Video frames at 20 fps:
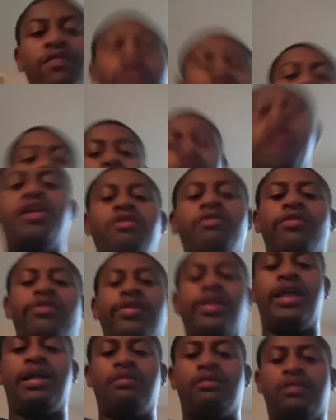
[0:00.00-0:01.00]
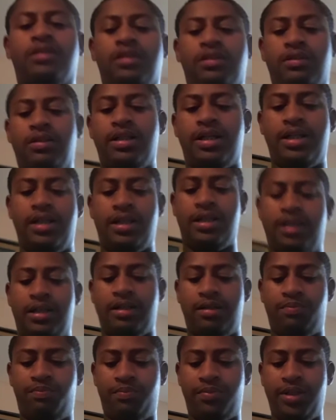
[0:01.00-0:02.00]
to find a way to use the Time Stone. And
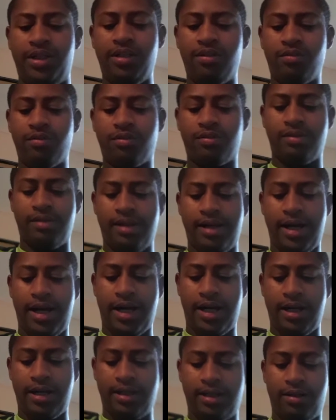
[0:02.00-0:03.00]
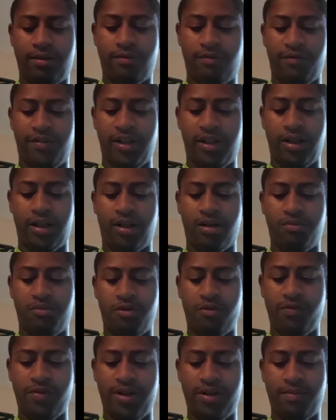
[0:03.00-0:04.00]
this was a really good
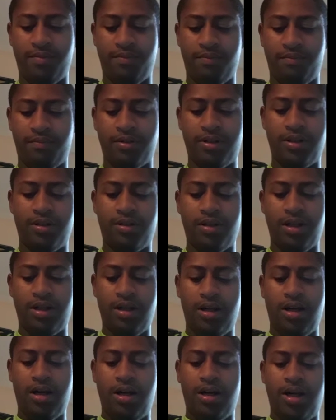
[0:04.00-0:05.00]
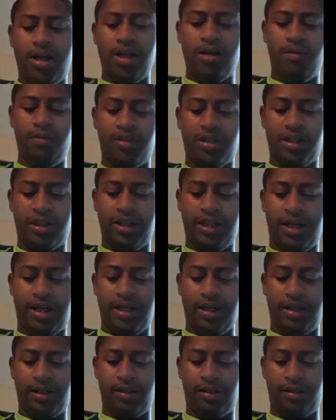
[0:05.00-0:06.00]
movie. But it was just not